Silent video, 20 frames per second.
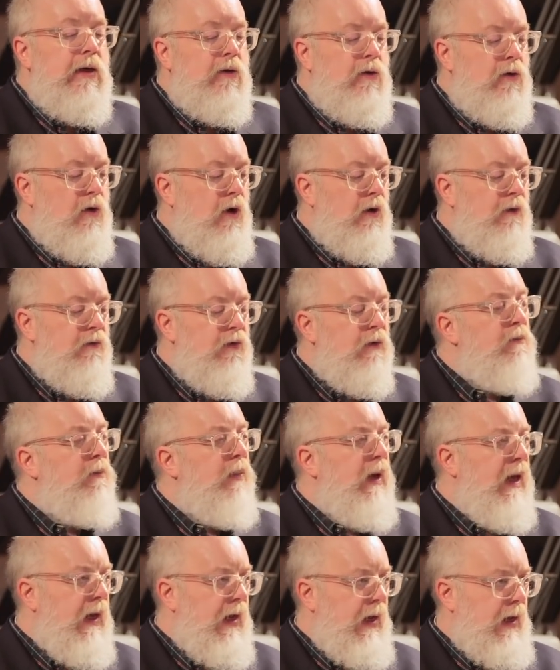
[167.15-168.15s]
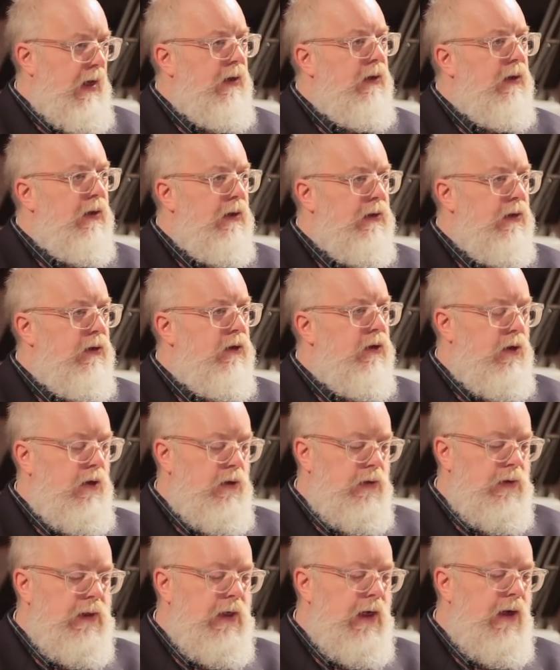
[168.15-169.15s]
all of them bad, as it
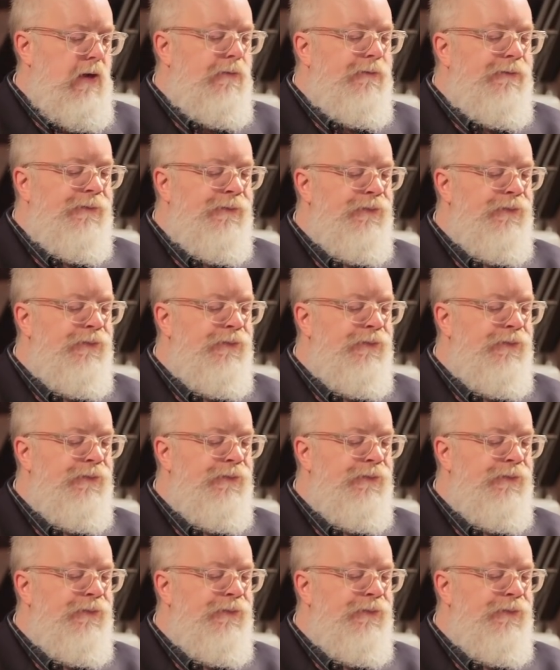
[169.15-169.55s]
turns out.